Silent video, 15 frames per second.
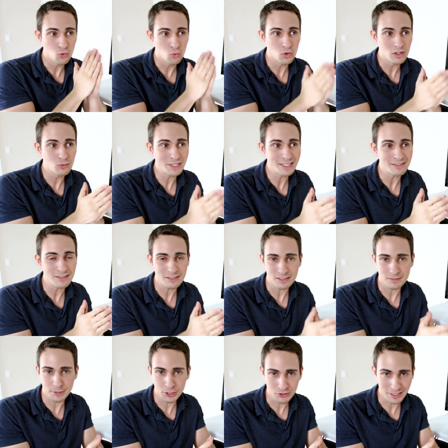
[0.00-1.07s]
would we still
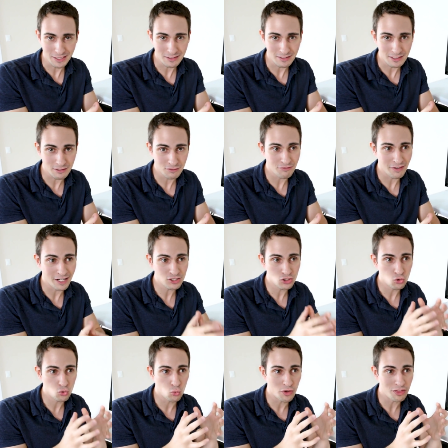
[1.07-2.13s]
experience this
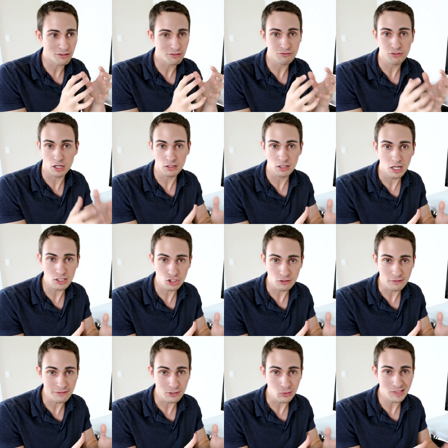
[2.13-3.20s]
effect with
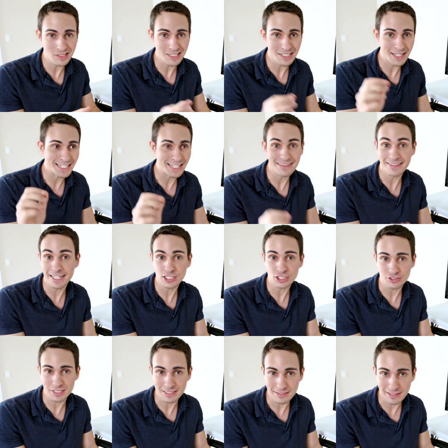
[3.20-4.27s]
phonological fluency? And the
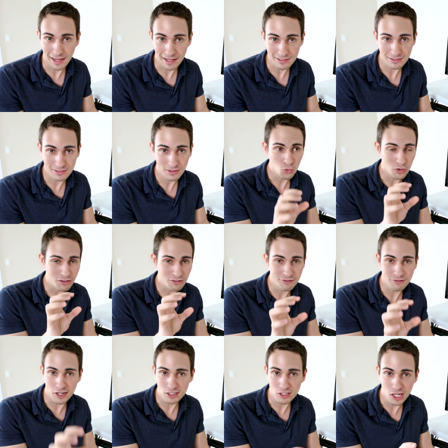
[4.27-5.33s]
answer is yes. With
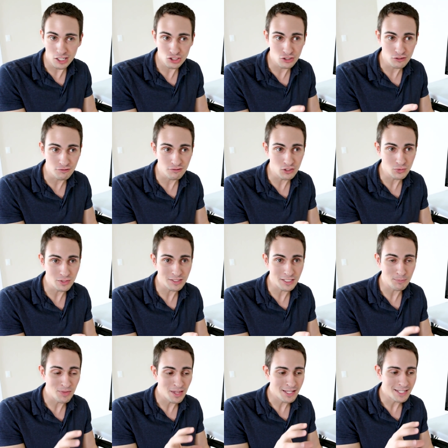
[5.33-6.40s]
phonological
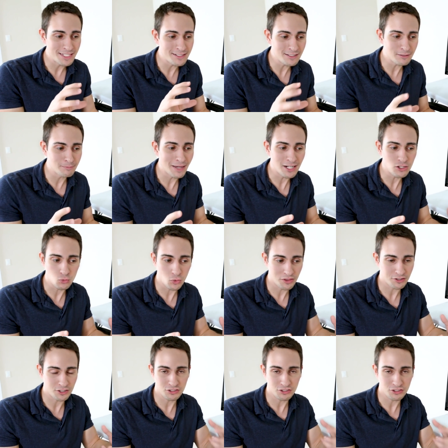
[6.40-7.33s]
fluency, it doesn't matter whether